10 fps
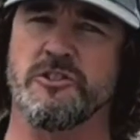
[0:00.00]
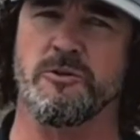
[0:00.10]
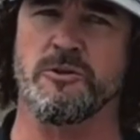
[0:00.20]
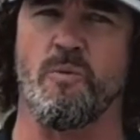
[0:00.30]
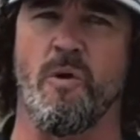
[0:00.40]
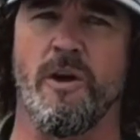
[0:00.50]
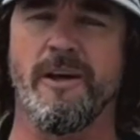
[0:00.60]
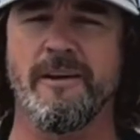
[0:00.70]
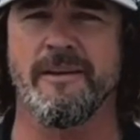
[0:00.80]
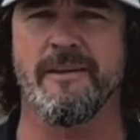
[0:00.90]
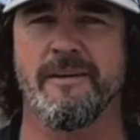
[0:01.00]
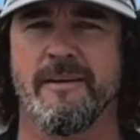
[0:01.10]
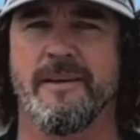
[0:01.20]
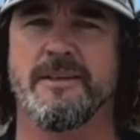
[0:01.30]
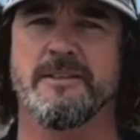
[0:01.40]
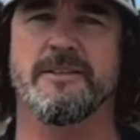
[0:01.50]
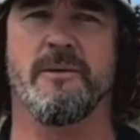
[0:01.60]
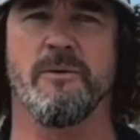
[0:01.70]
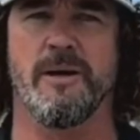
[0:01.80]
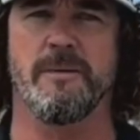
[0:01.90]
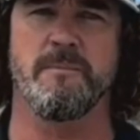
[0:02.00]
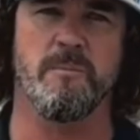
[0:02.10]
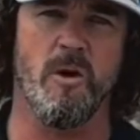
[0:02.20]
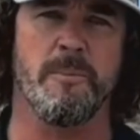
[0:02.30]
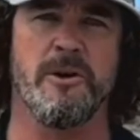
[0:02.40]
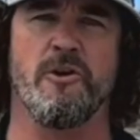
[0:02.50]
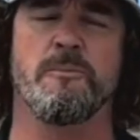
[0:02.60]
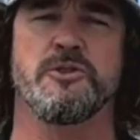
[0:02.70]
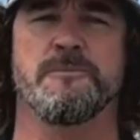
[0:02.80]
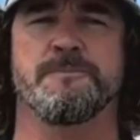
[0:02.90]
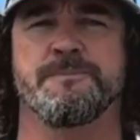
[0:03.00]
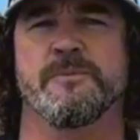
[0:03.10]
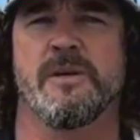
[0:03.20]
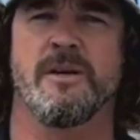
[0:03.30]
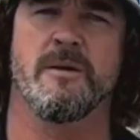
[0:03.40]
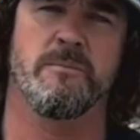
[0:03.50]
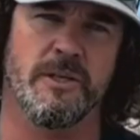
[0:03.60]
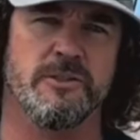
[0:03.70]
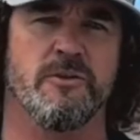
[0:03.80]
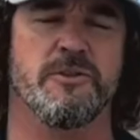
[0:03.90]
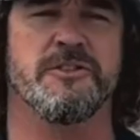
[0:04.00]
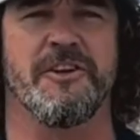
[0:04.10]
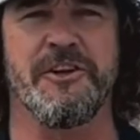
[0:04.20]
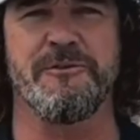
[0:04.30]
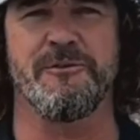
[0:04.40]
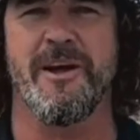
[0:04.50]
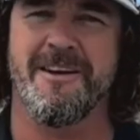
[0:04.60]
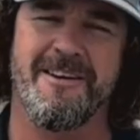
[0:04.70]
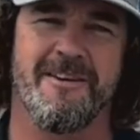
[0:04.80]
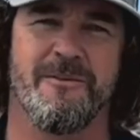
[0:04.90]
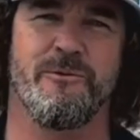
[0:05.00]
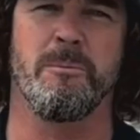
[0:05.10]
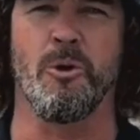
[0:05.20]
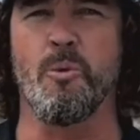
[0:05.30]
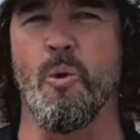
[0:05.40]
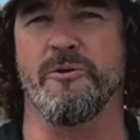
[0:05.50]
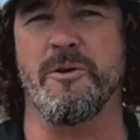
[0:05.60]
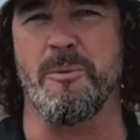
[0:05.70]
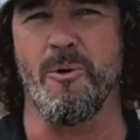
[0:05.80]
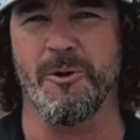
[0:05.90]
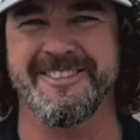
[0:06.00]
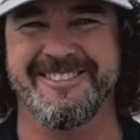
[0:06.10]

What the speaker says: on twilight, so might be an option. But let's cross the Leaf for a blue water report.